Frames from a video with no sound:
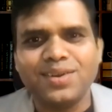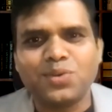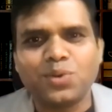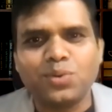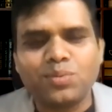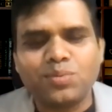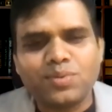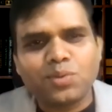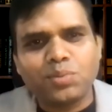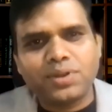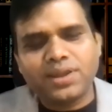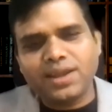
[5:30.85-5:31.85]
So
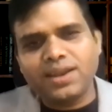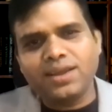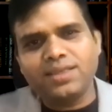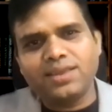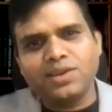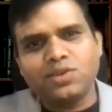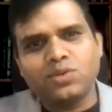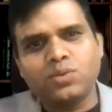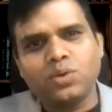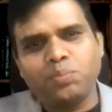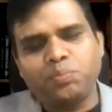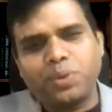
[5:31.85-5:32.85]
basically, there is no